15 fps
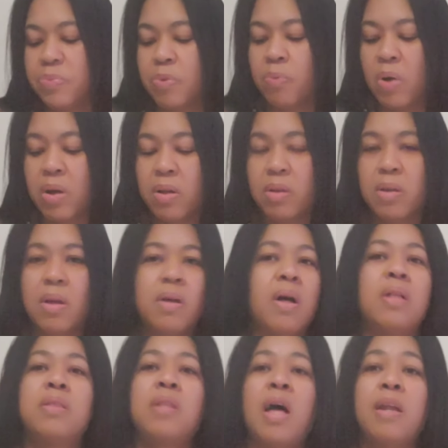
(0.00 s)
Well,
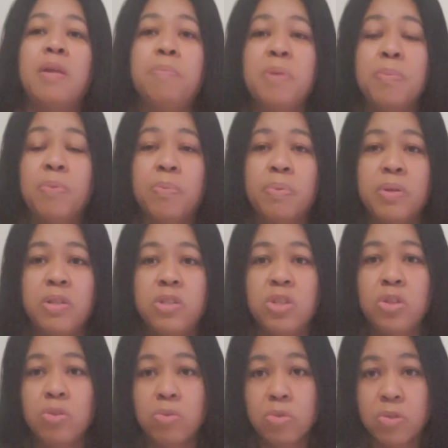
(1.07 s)
a lot of people put it to
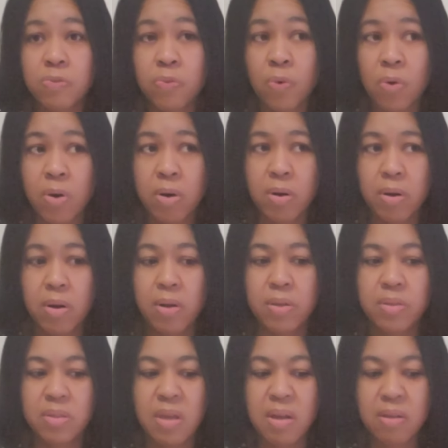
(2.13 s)
use for
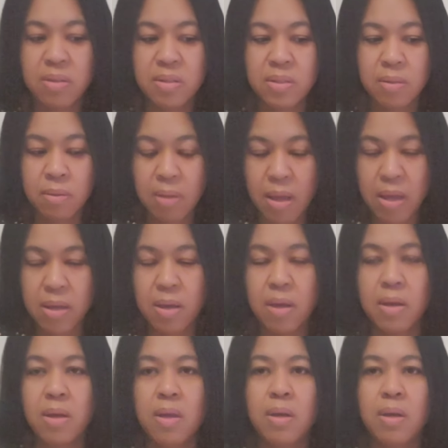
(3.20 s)
things like